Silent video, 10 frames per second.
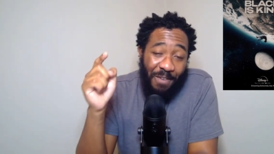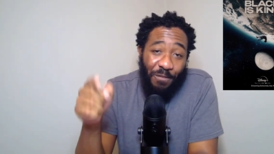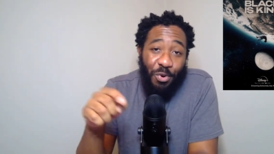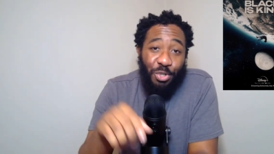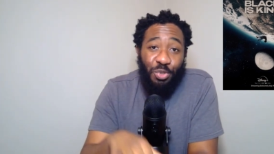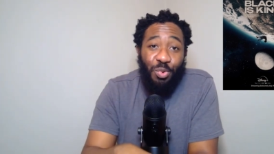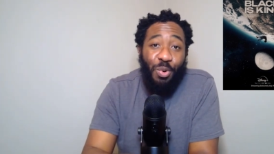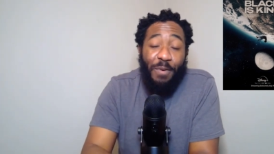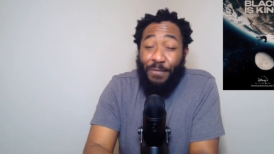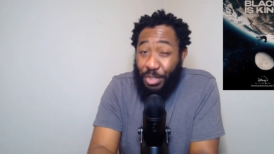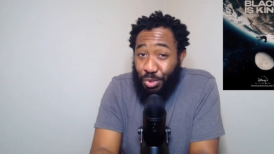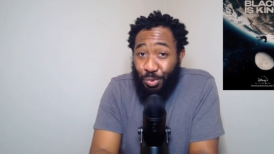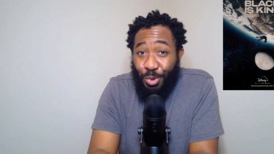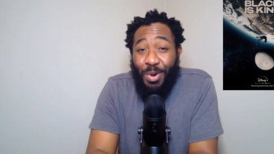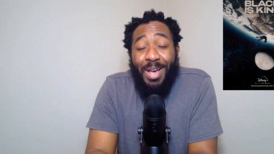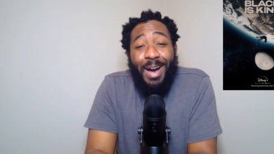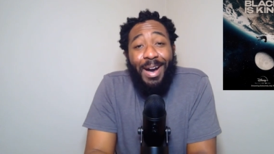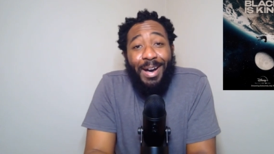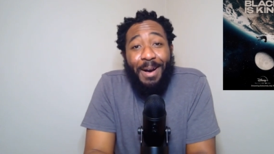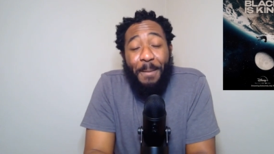virtual, visual
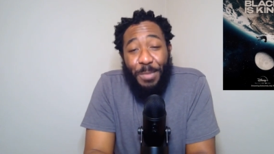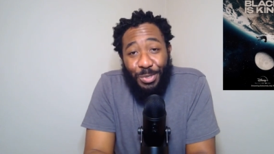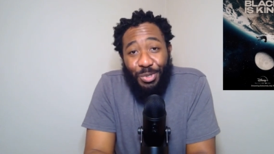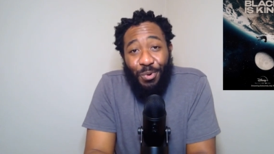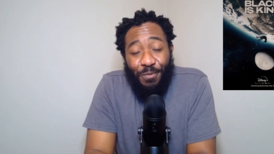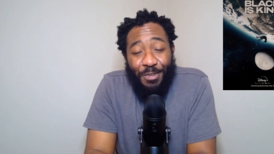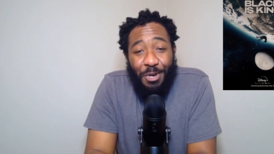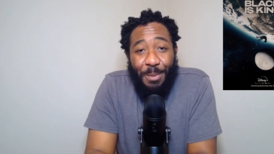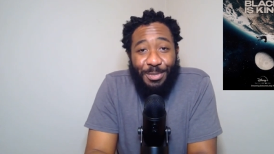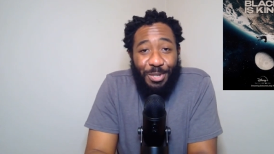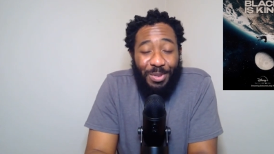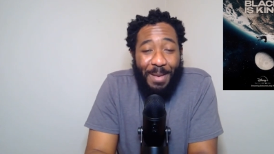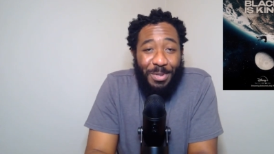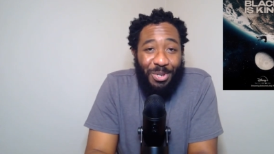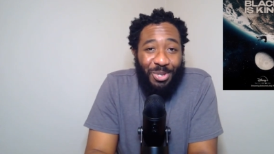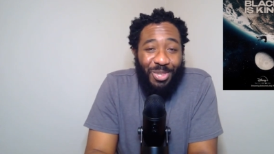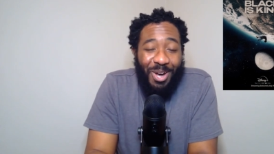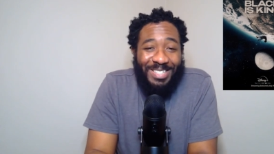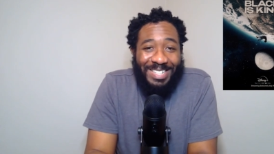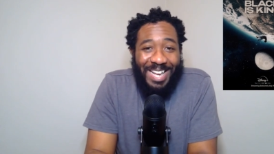uh, musical film. So let me know your
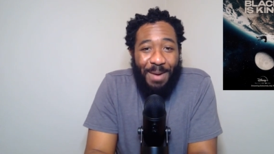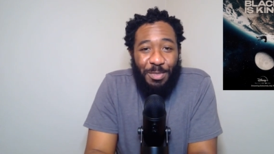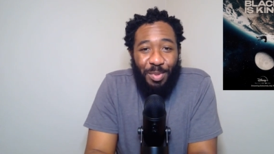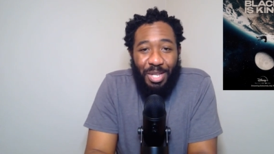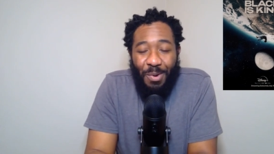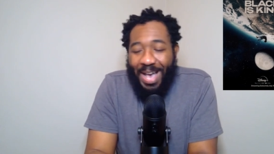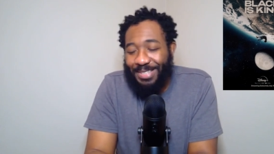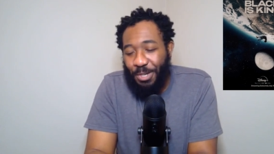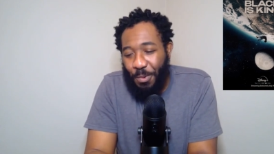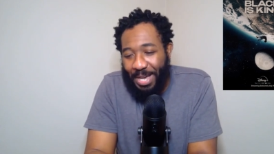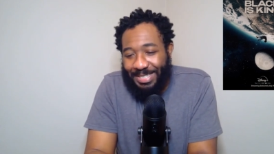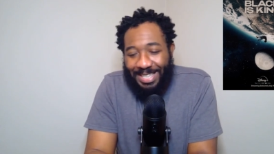thoughts in the comments below. As always,